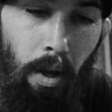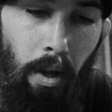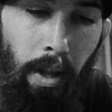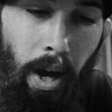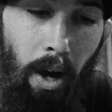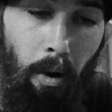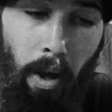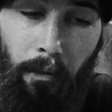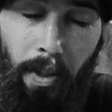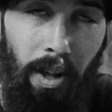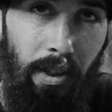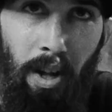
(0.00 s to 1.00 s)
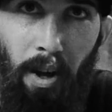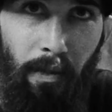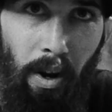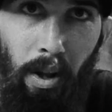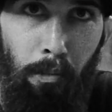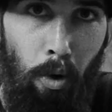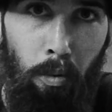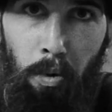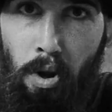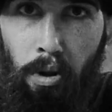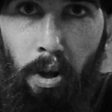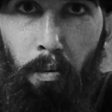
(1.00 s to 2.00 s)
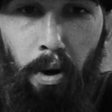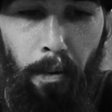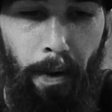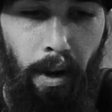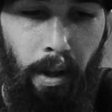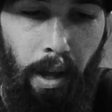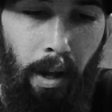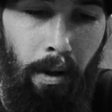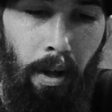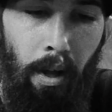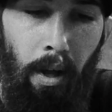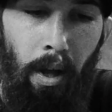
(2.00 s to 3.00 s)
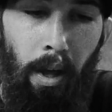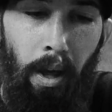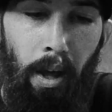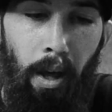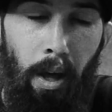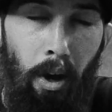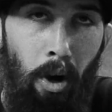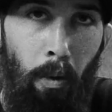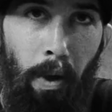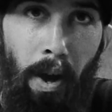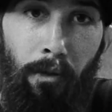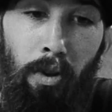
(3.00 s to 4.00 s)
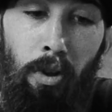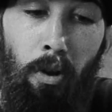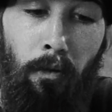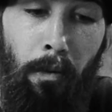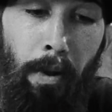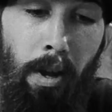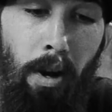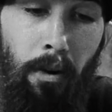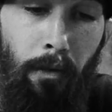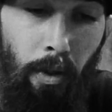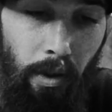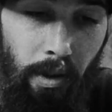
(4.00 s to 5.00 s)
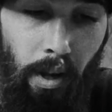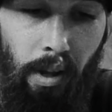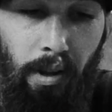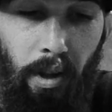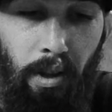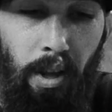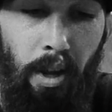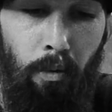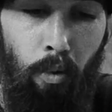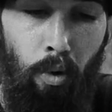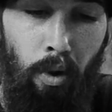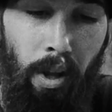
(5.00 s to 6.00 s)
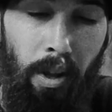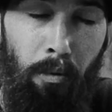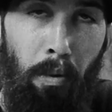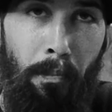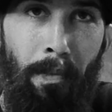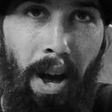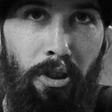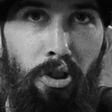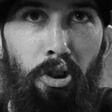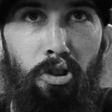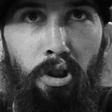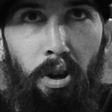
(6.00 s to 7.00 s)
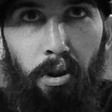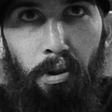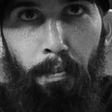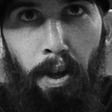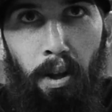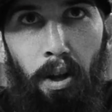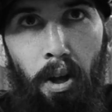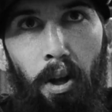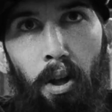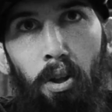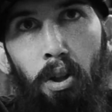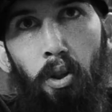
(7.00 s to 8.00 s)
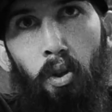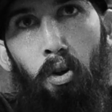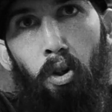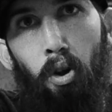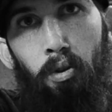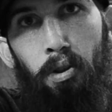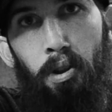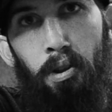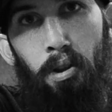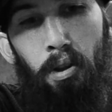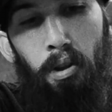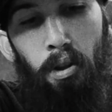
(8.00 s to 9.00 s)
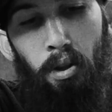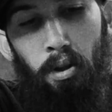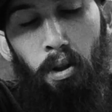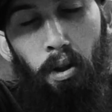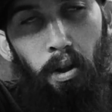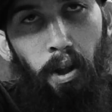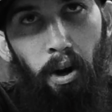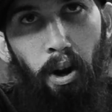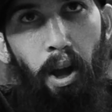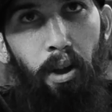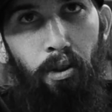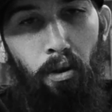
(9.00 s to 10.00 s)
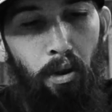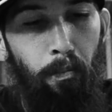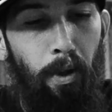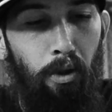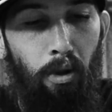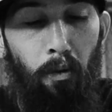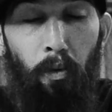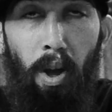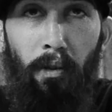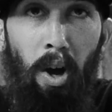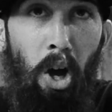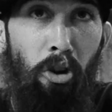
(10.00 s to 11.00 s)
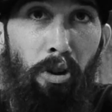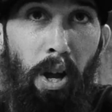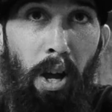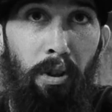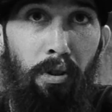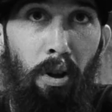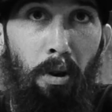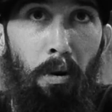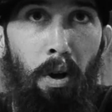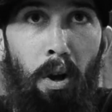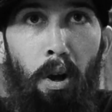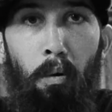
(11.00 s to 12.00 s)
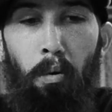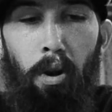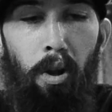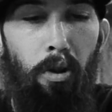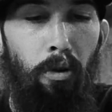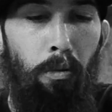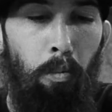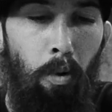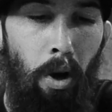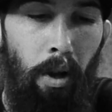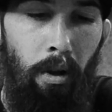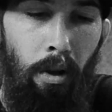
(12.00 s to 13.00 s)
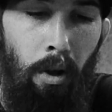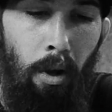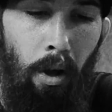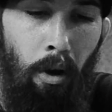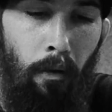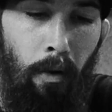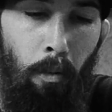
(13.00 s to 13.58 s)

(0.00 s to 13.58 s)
Now, if that's not variable, we don't need to worry about it again. All we have to do from here for the Sunny 16 rule is we match our shutter speed to the closest that our ISO can be. So if we have 100 ISO, we're going to use 1 over